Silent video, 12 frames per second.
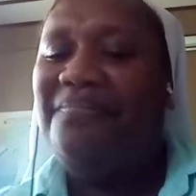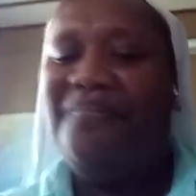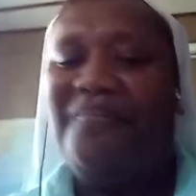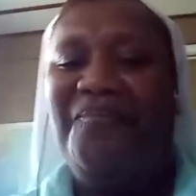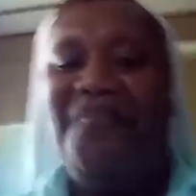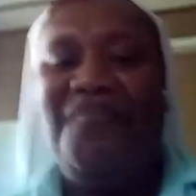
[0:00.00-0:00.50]

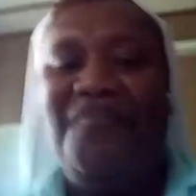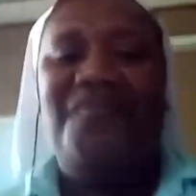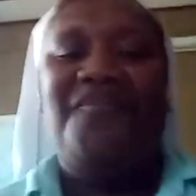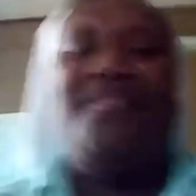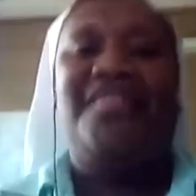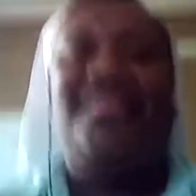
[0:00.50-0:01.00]
Thank you,
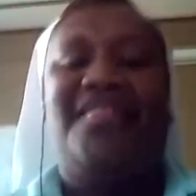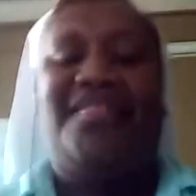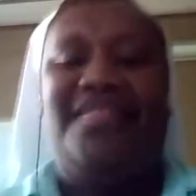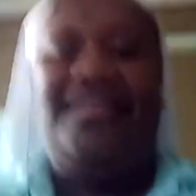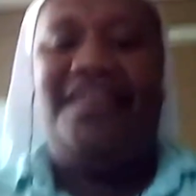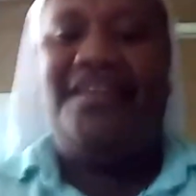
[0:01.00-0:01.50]
Sister
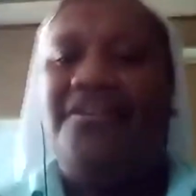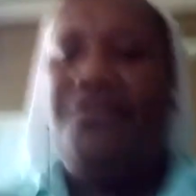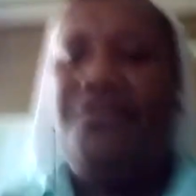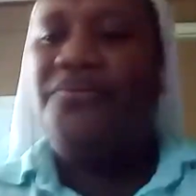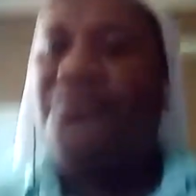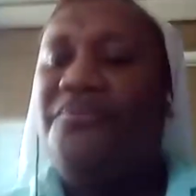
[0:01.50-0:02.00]
Evelyn. Thank
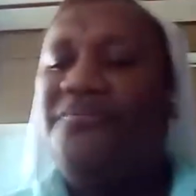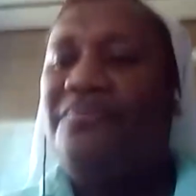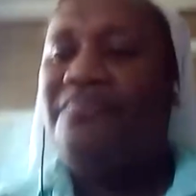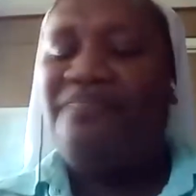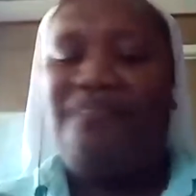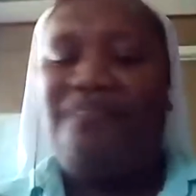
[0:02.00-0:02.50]

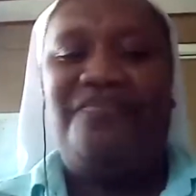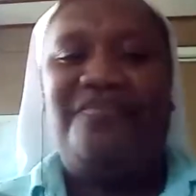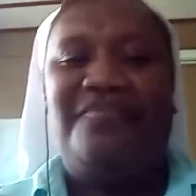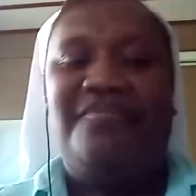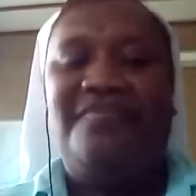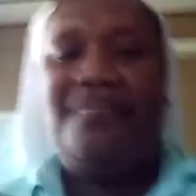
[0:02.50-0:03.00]

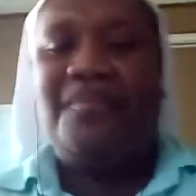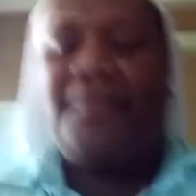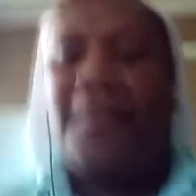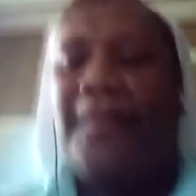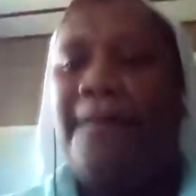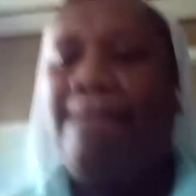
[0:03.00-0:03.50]
whereabouts are
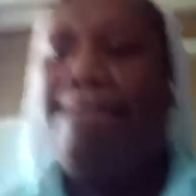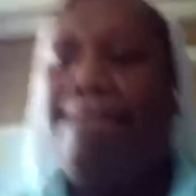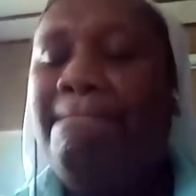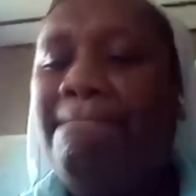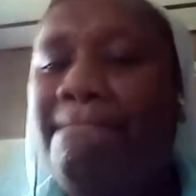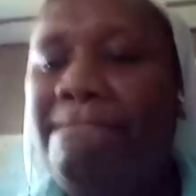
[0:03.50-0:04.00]
you at the
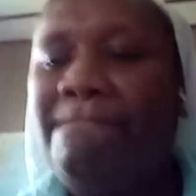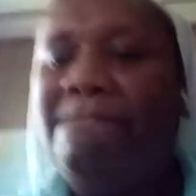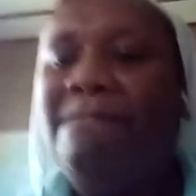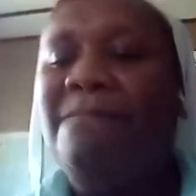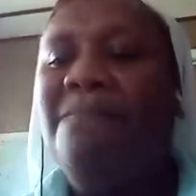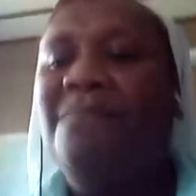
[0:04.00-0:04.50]
moment?
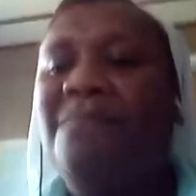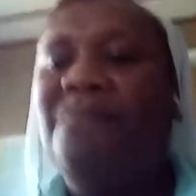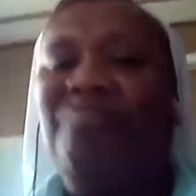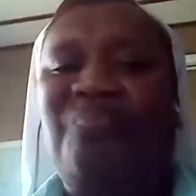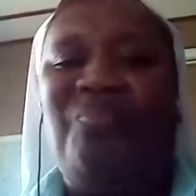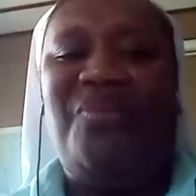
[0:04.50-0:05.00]
What country
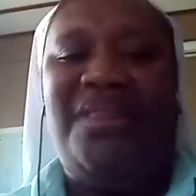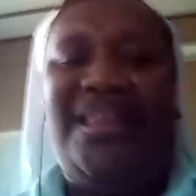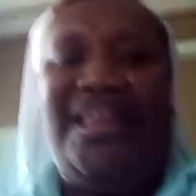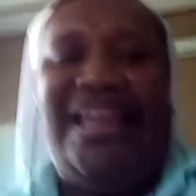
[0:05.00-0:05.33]
are you in?